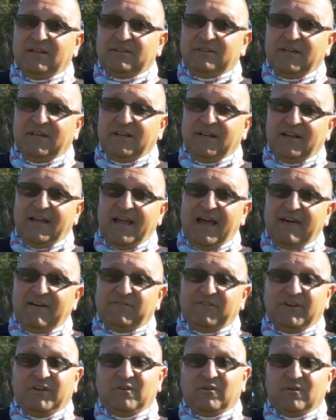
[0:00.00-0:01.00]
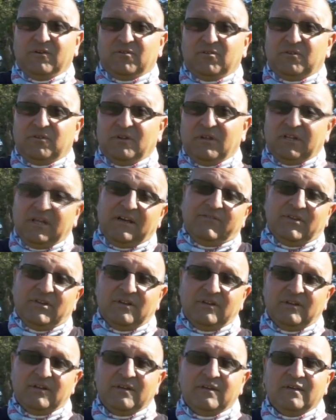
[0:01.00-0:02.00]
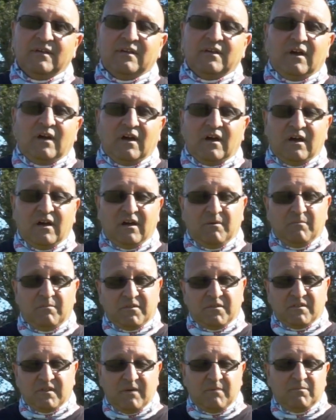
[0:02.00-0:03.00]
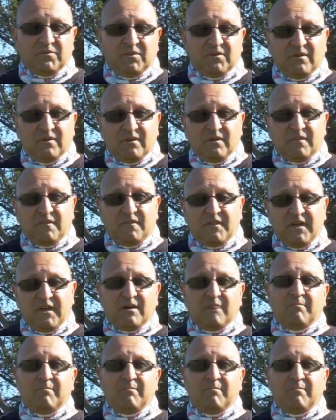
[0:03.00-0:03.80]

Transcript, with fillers: 10 and a half feet or 11. Um, something to think